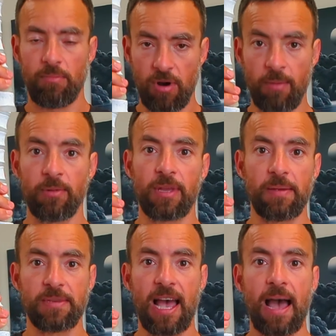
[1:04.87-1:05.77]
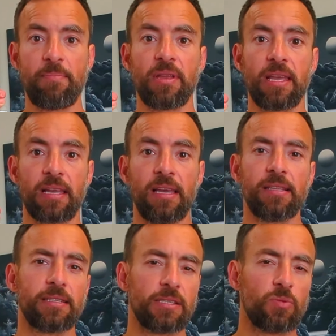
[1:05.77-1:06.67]
Problem keeps happening.
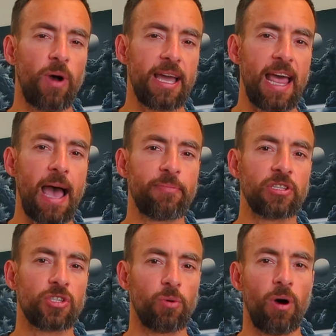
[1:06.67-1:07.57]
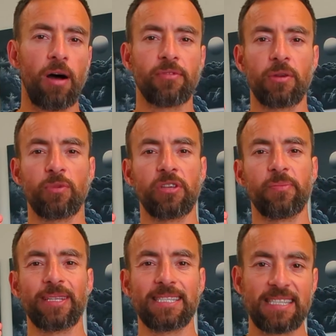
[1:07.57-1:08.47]
This is why it happens so often when you've
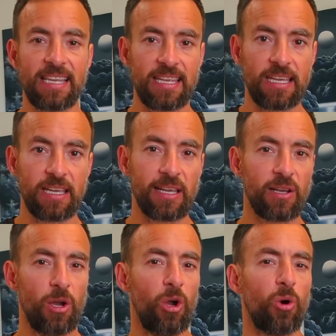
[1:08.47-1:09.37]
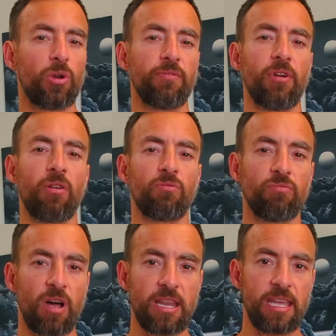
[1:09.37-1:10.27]
been sitting or you've gone
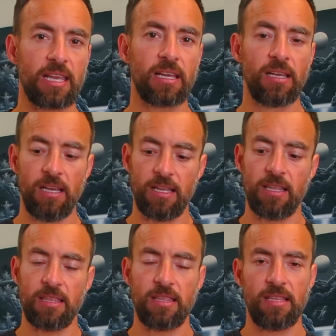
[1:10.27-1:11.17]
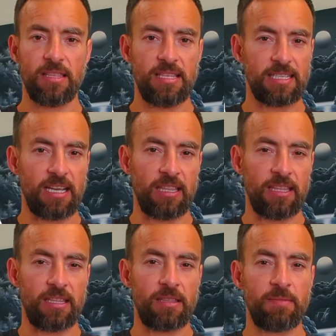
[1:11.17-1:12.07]
running. This
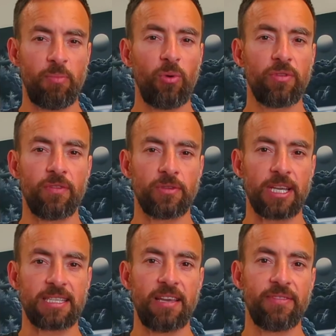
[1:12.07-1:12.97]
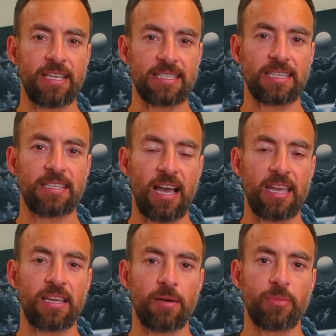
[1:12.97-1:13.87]
both of those activities can
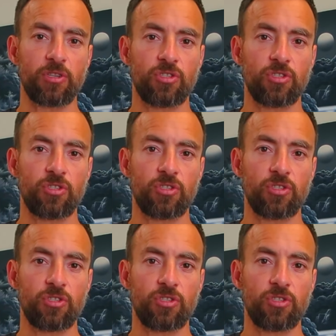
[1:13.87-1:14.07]
tighten up your